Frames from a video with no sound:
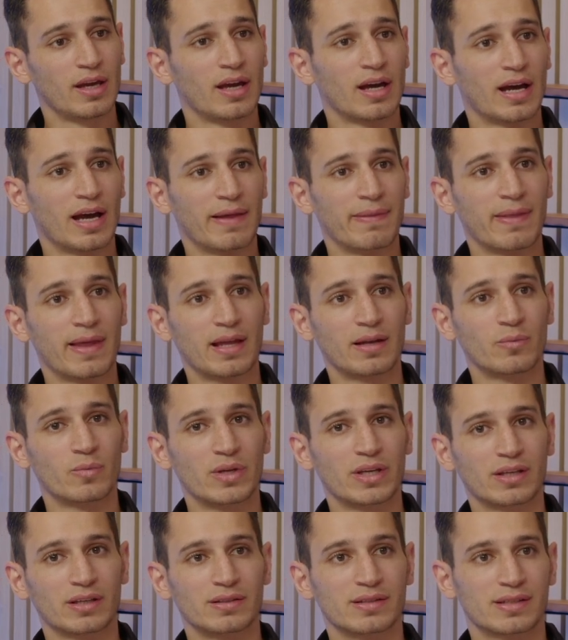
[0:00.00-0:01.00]
And then we
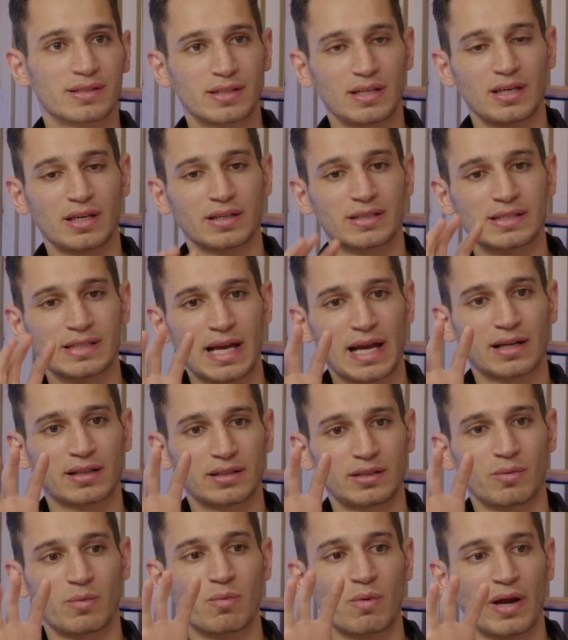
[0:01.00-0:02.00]
can see
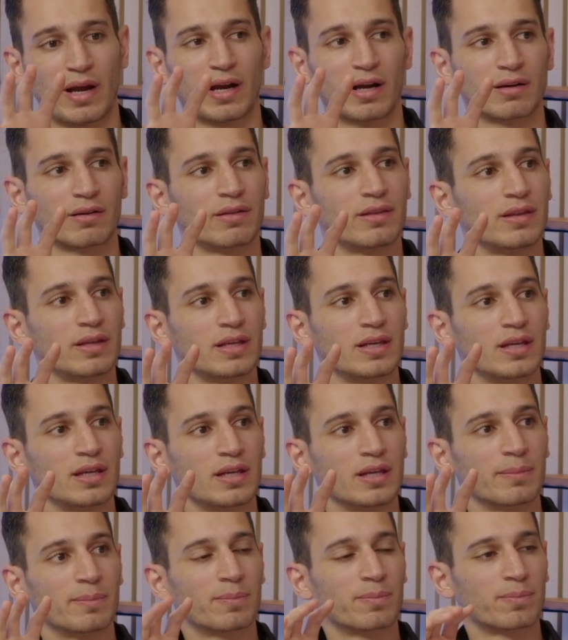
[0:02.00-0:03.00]
exactly where
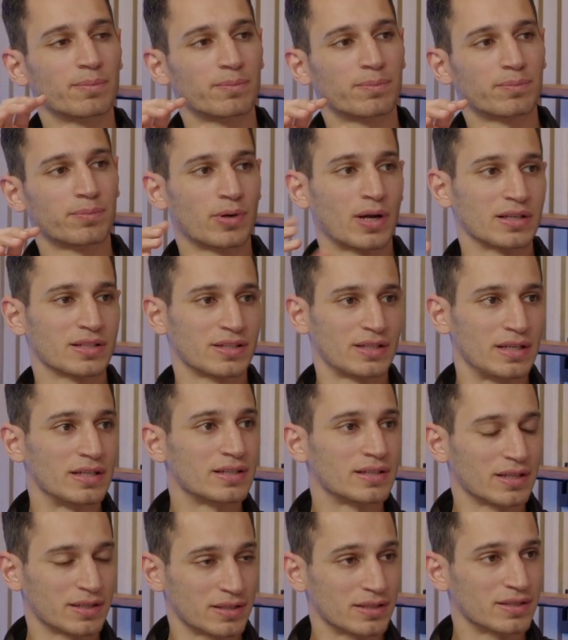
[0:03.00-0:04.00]
the
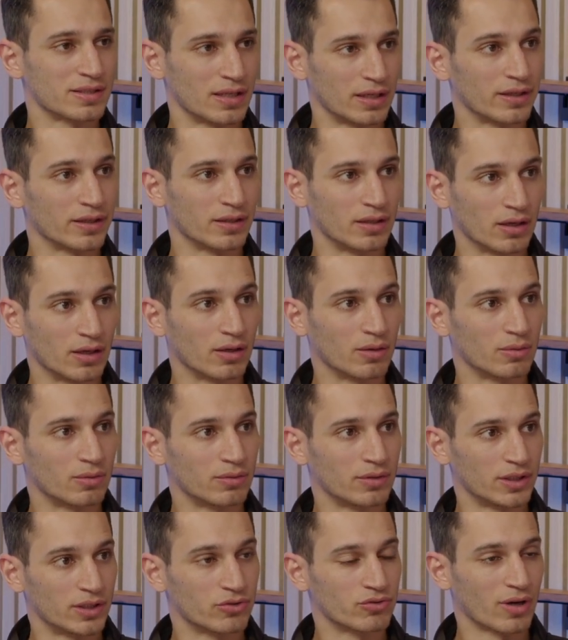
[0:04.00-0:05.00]
prosthesis is going to go
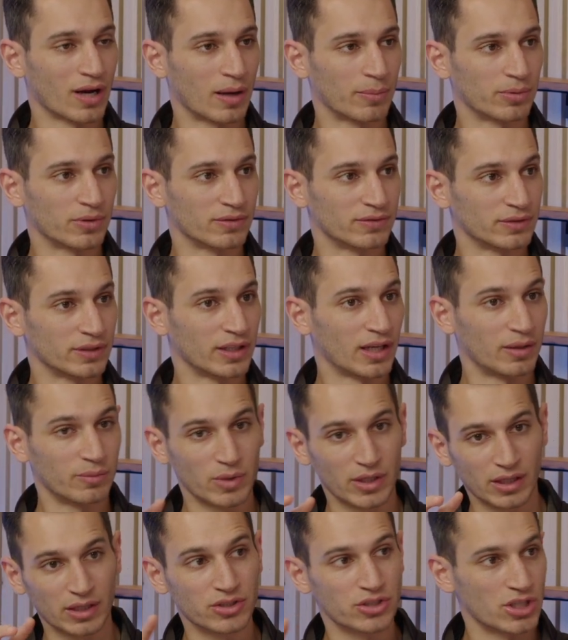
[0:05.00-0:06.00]
intraoperatively, and
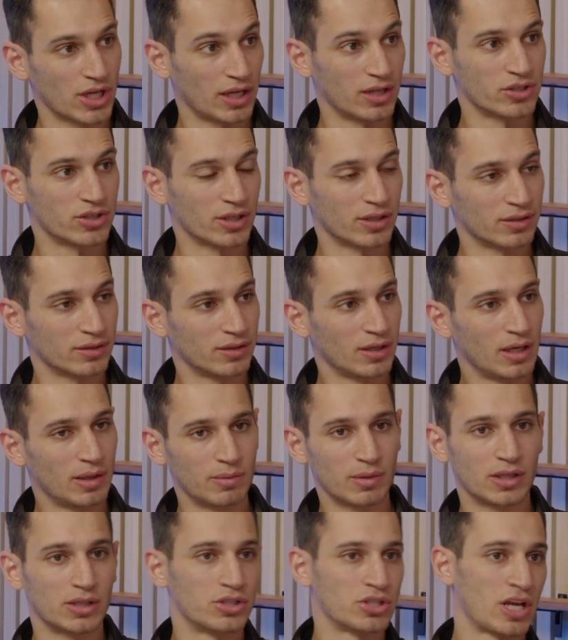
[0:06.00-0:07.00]
we can change it.
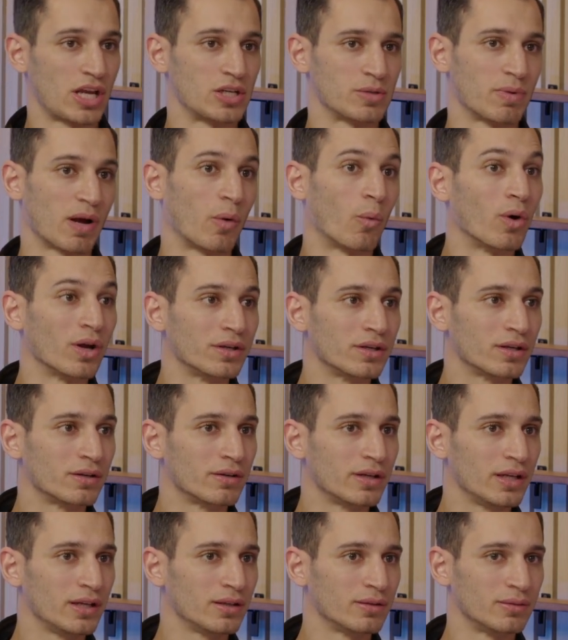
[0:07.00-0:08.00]
We could change by 1
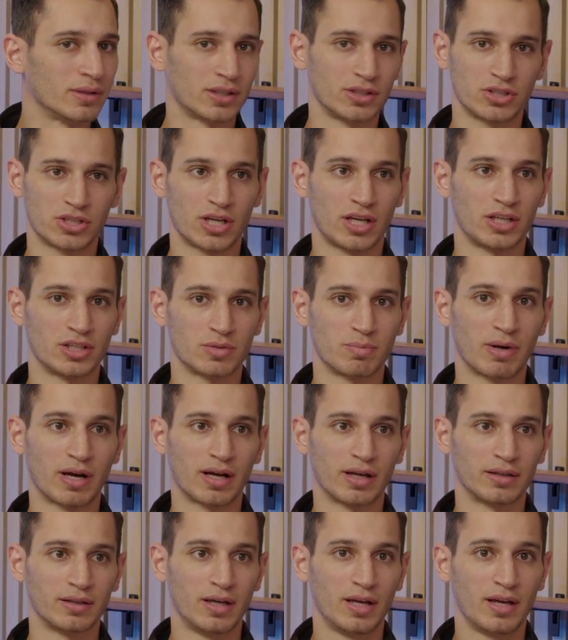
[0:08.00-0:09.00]
degree, we can change
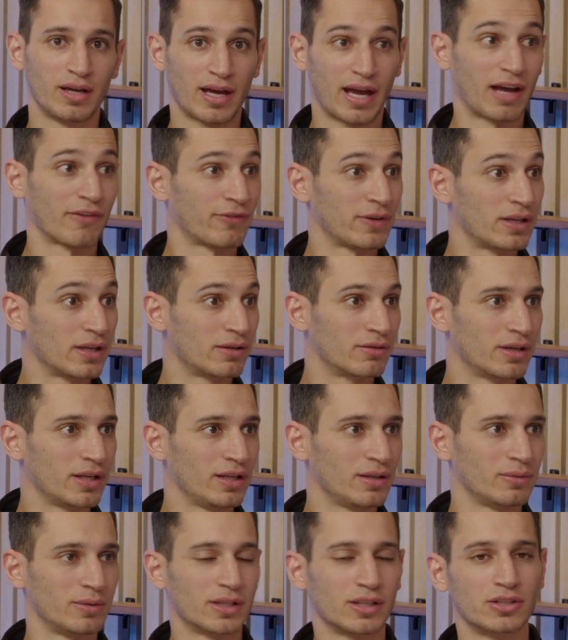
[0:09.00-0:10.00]
by half a
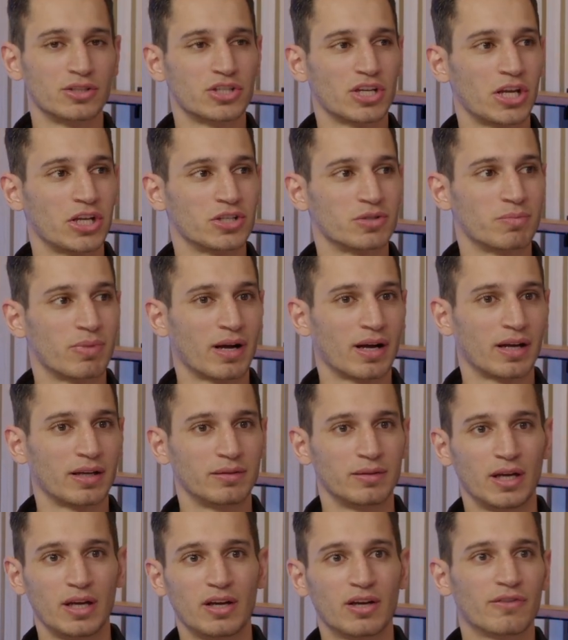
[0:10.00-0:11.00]
degree, we can change by
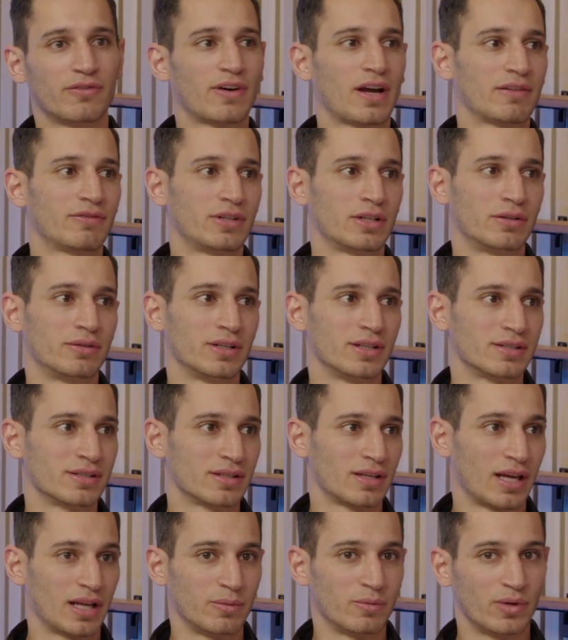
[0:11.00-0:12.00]
5 degrees.
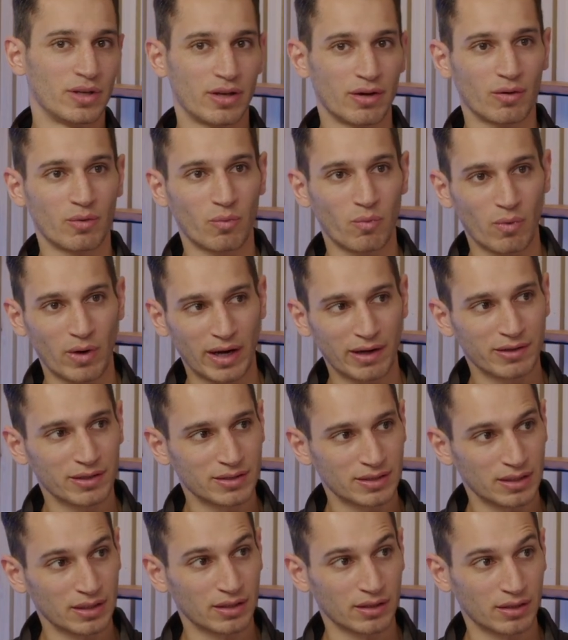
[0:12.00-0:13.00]
And we know where it's
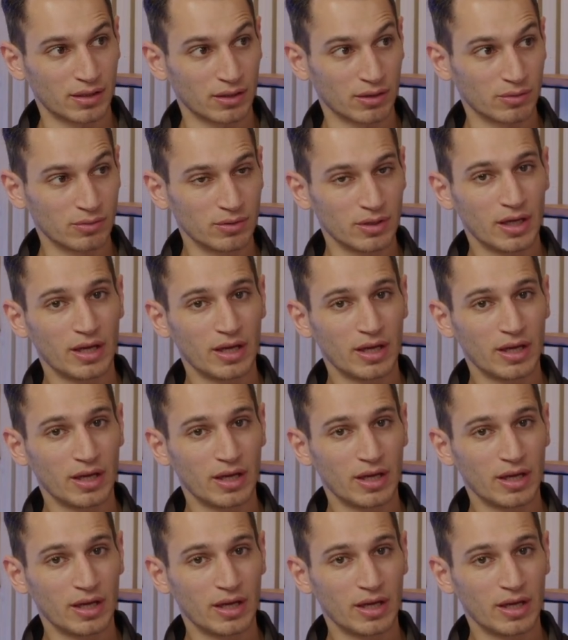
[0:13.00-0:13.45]
going to go,